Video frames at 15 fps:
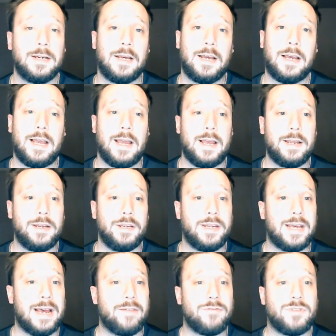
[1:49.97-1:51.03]
And
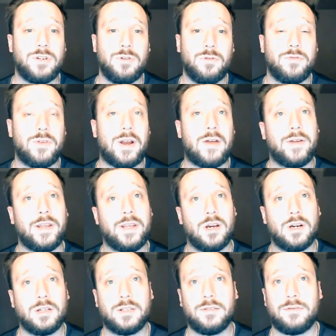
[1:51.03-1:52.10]
you have two very
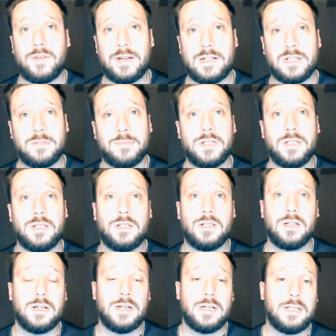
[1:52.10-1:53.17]
young defensemen,
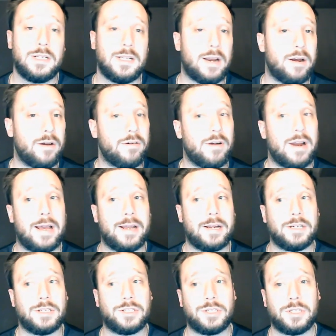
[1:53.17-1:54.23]
Darren
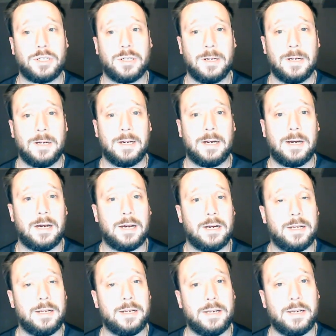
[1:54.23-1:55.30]
Raddysh uh,
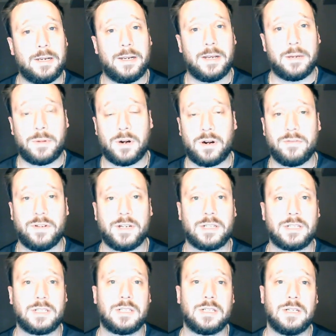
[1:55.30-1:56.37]
and Nick
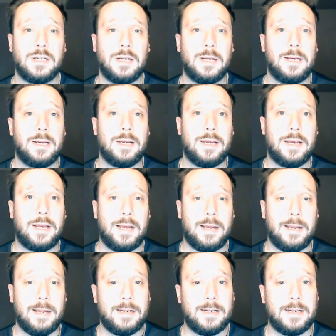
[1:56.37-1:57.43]
Perbix.
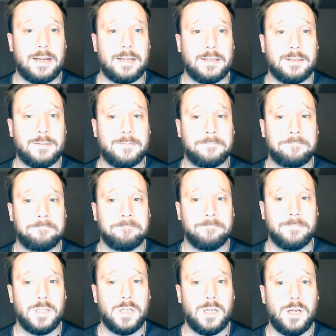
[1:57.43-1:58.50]
And and
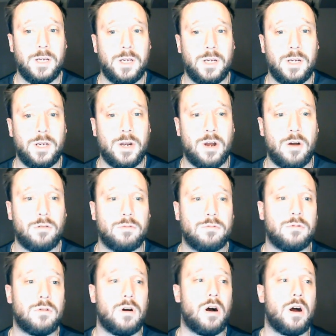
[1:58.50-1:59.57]
you know,
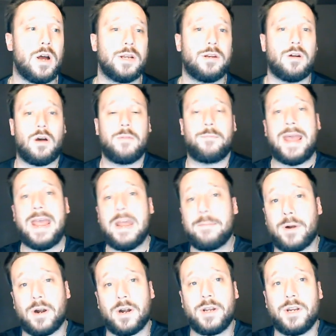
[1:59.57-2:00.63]
on on
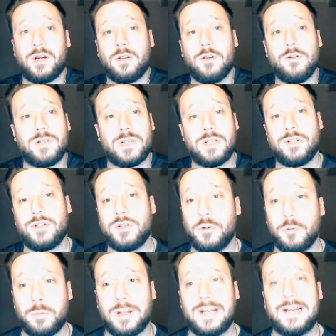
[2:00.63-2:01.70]
paper, you're losing
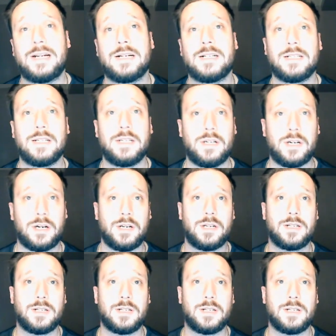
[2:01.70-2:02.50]
two players and you're you're